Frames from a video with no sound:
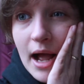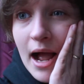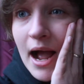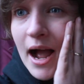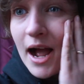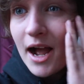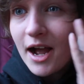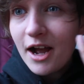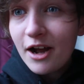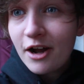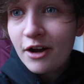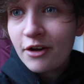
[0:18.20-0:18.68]

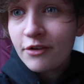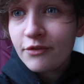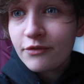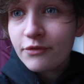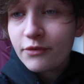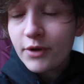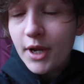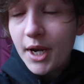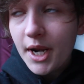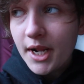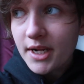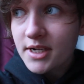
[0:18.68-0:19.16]

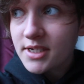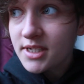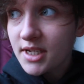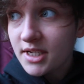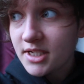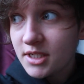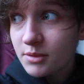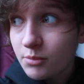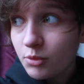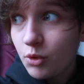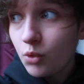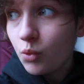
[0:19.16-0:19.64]
have an
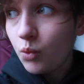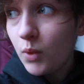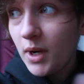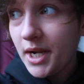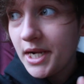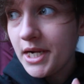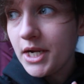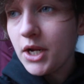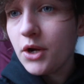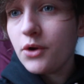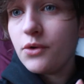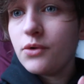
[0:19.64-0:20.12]
accessible
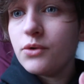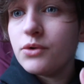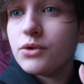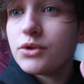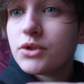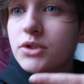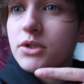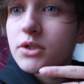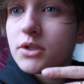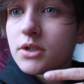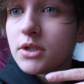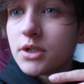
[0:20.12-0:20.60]

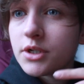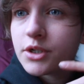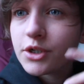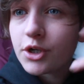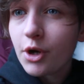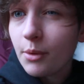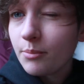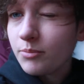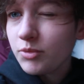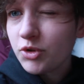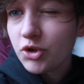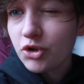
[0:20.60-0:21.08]
Windows
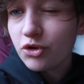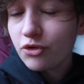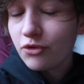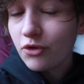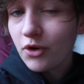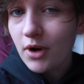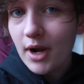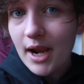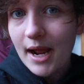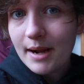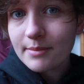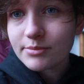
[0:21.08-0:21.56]
computer
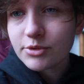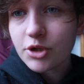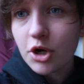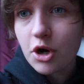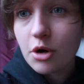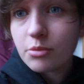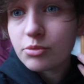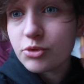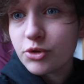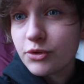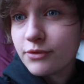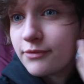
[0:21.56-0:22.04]
or
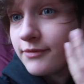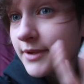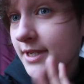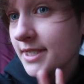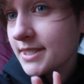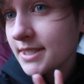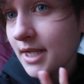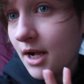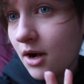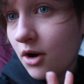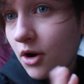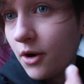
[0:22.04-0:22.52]
laptop to
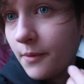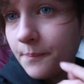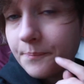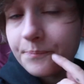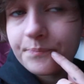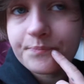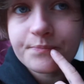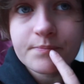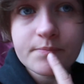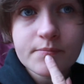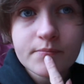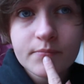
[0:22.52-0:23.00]
fix that on.
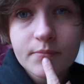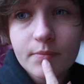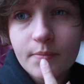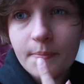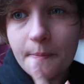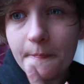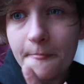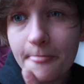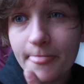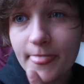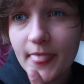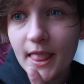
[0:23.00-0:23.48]

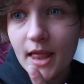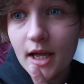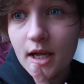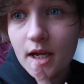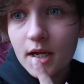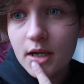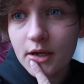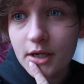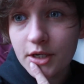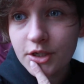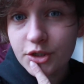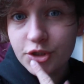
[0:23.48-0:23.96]

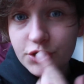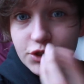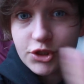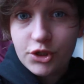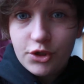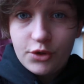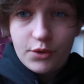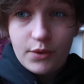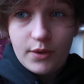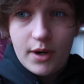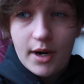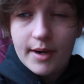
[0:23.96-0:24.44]

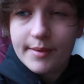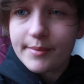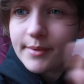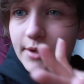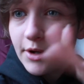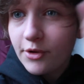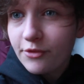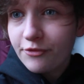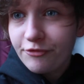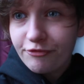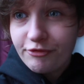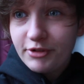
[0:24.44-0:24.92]
So I'm
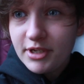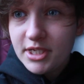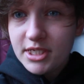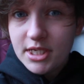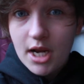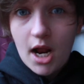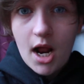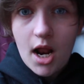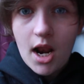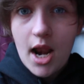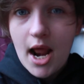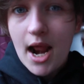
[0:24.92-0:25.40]
going
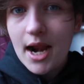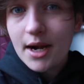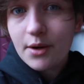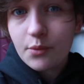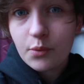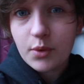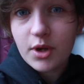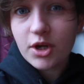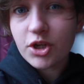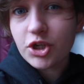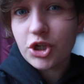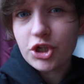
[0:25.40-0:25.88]
freestyle
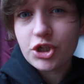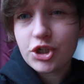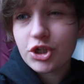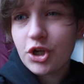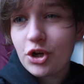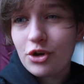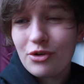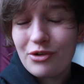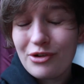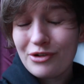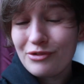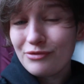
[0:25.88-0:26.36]
and we're just
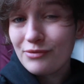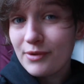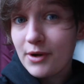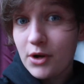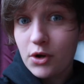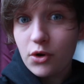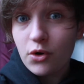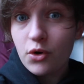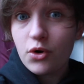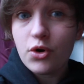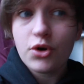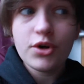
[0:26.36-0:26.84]
going to
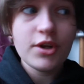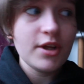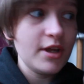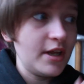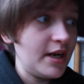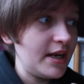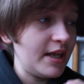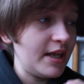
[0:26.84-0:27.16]
record a